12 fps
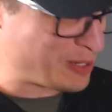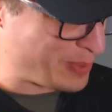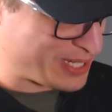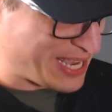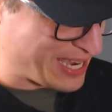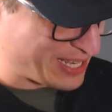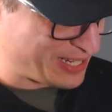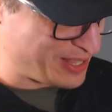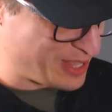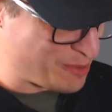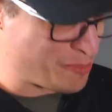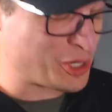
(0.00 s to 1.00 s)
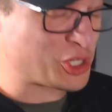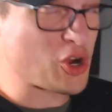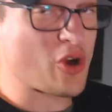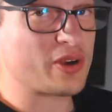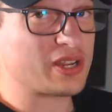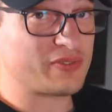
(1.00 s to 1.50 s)
be taking the
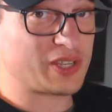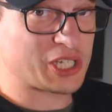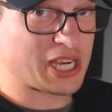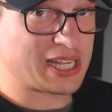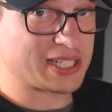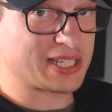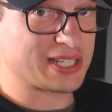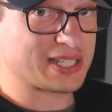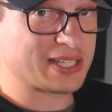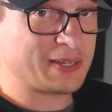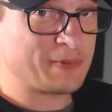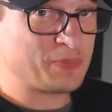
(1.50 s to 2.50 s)
majority of your chances.